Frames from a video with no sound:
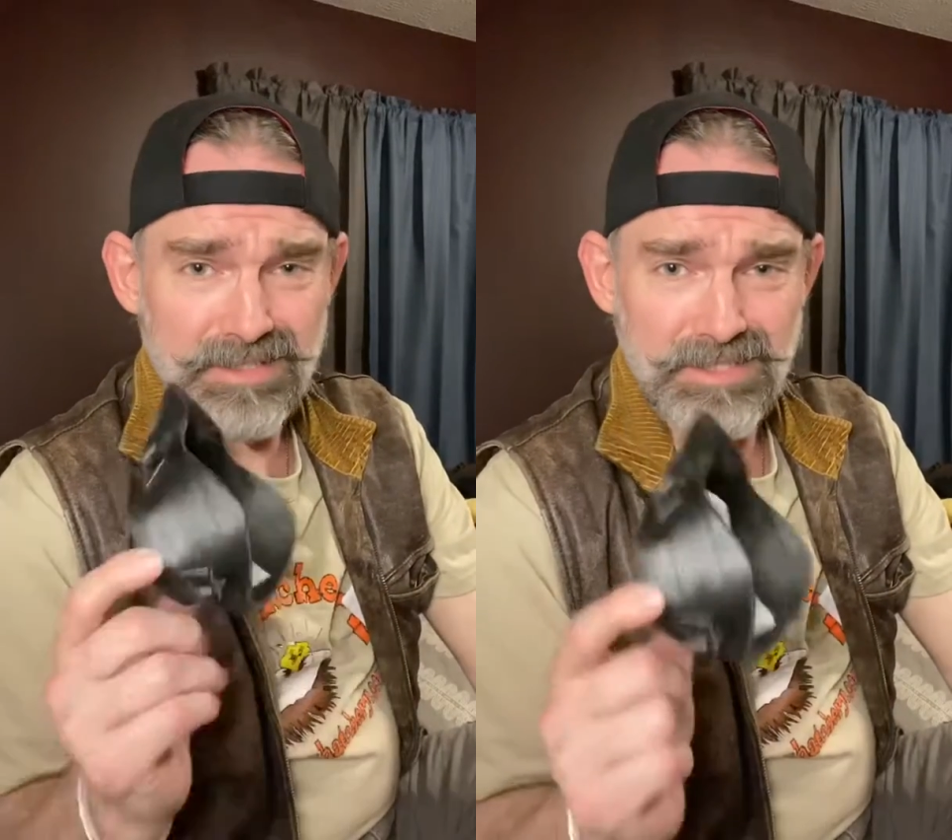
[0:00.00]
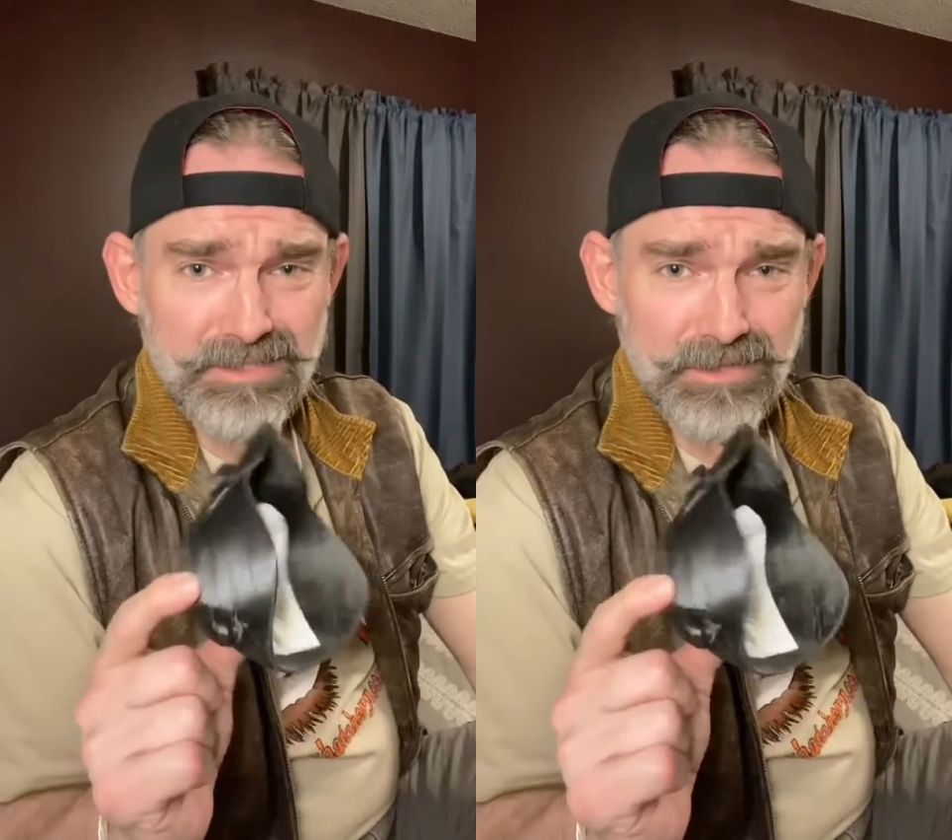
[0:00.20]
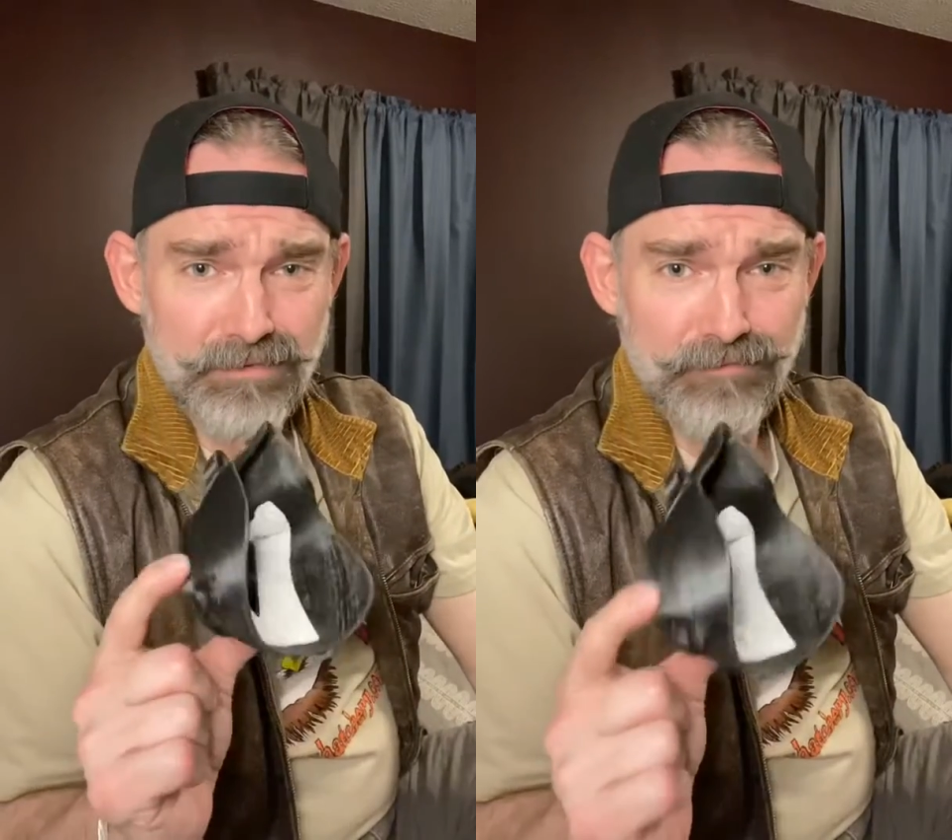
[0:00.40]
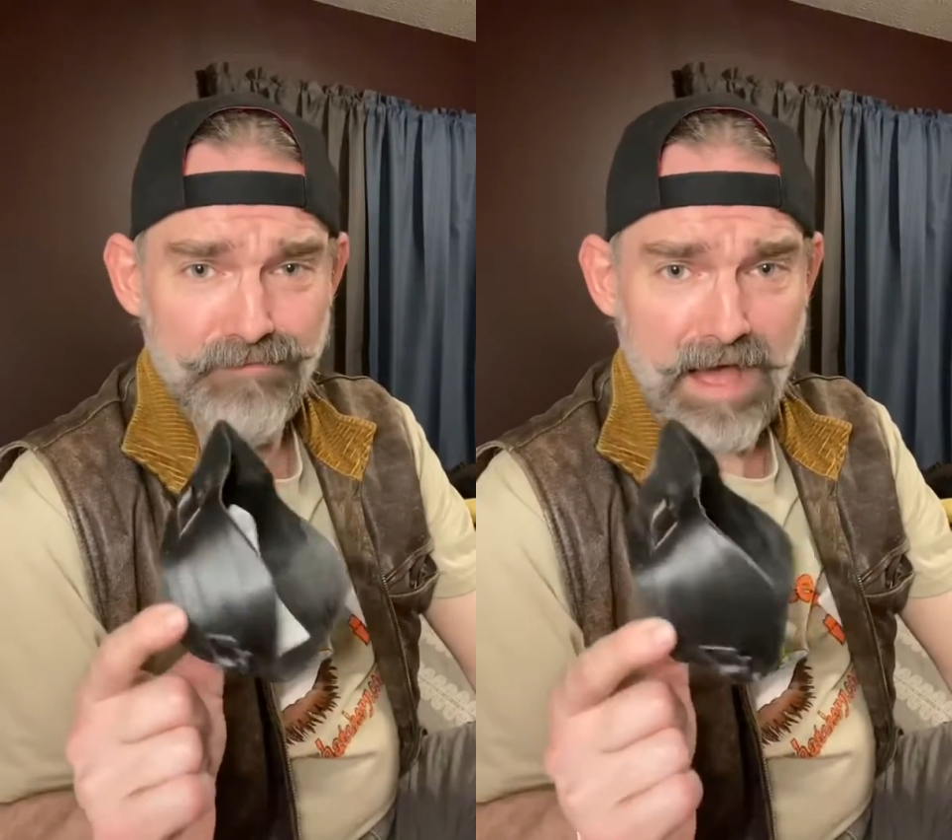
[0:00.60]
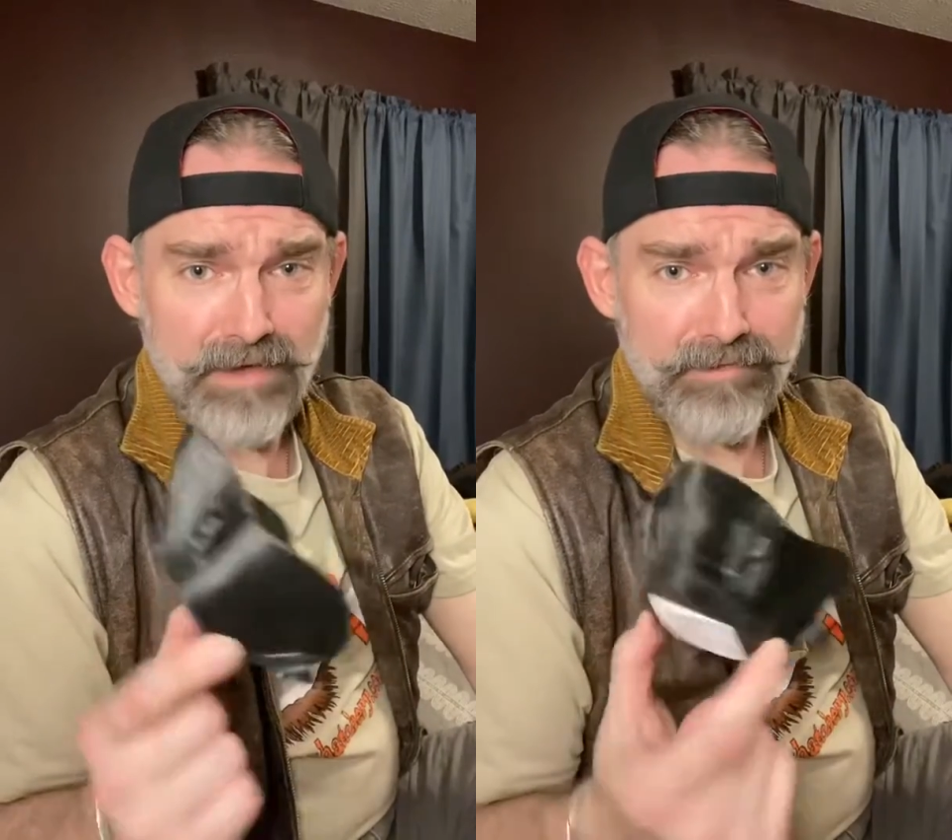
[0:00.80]
this took
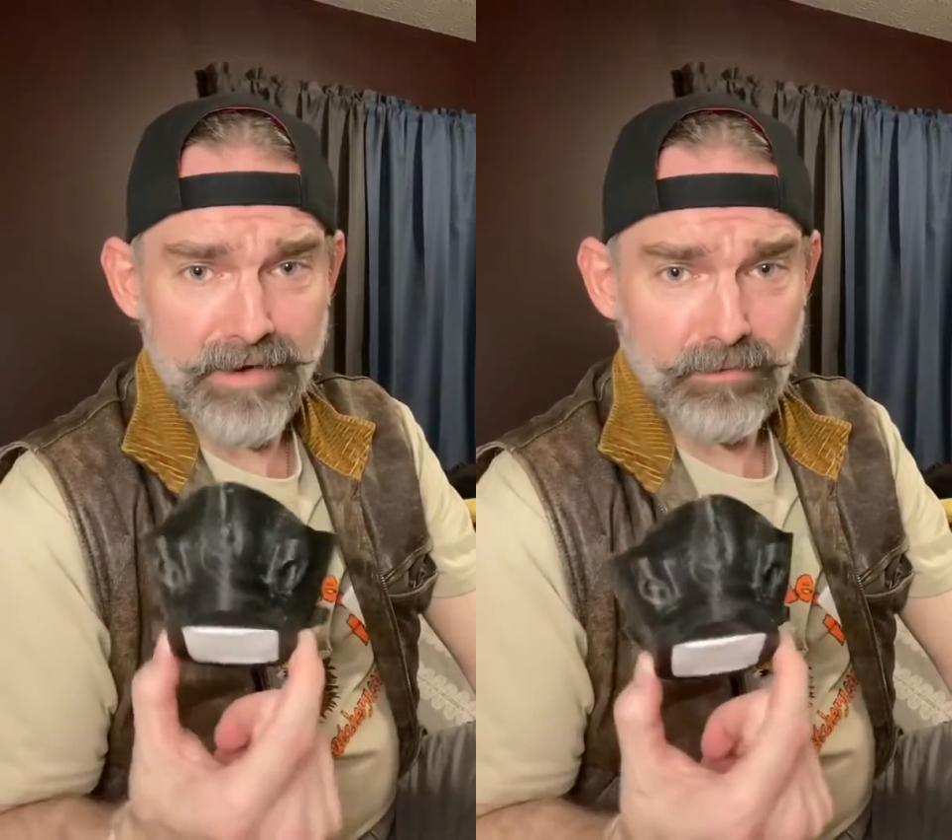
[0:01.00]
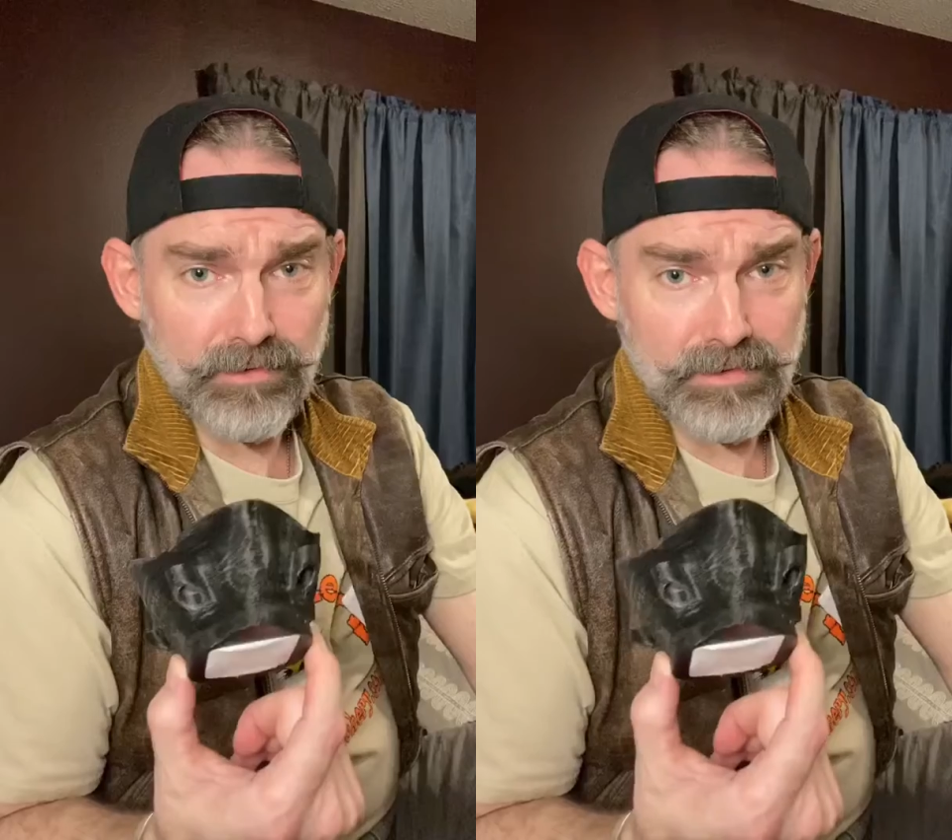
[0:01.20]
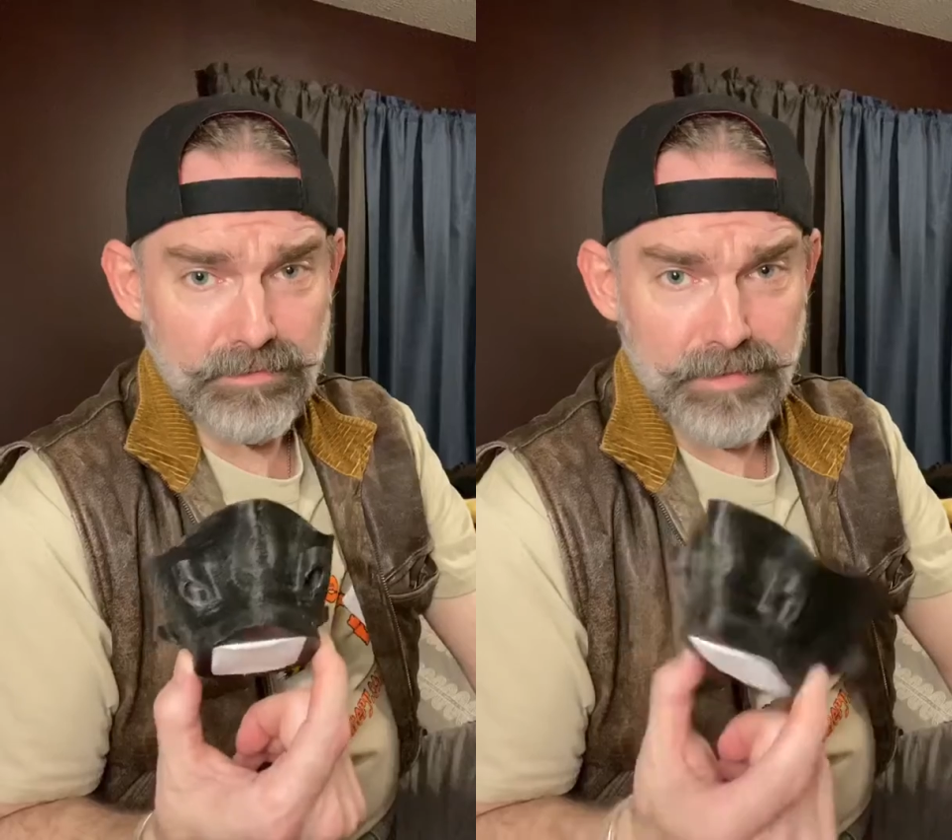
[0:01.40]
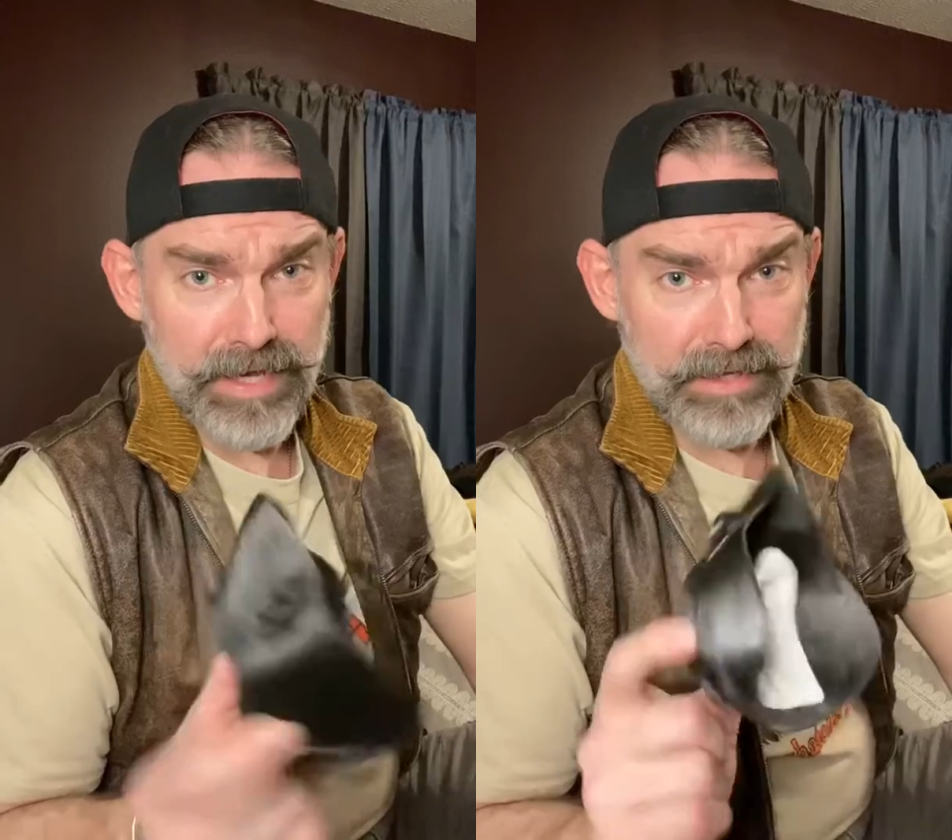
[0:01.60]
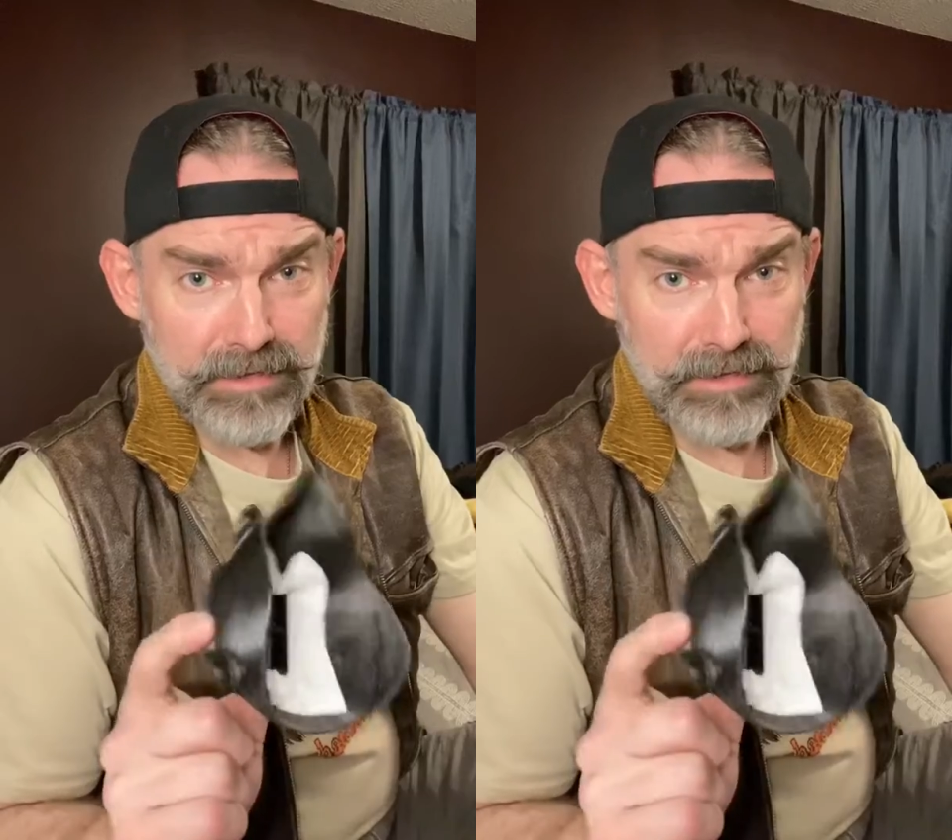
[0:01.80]
5 hours to make.